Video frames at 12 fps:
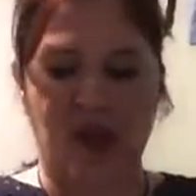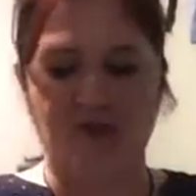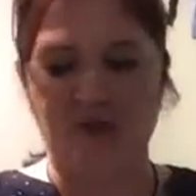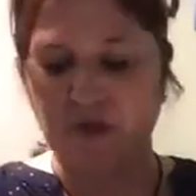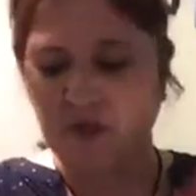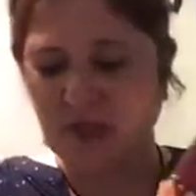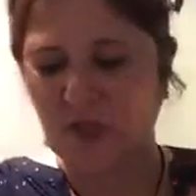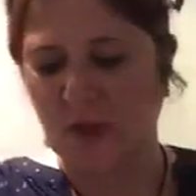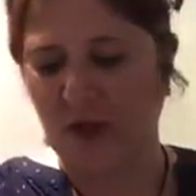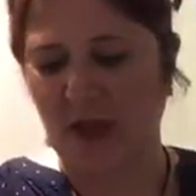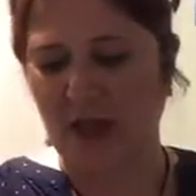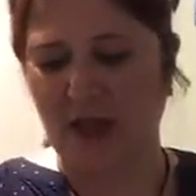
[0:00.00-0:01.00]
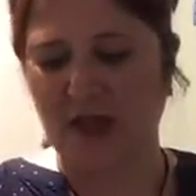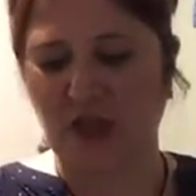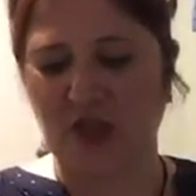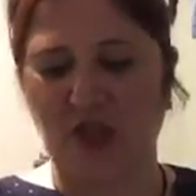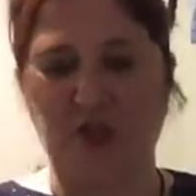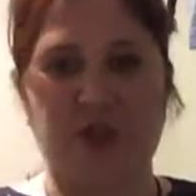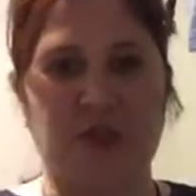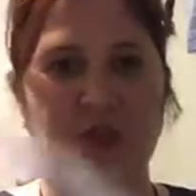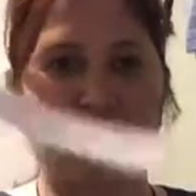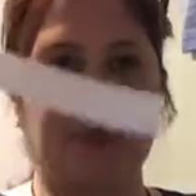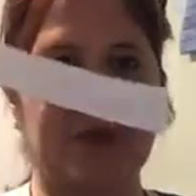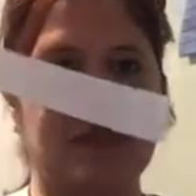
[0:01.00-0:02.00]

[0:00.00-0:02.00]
And for this one, I like to use little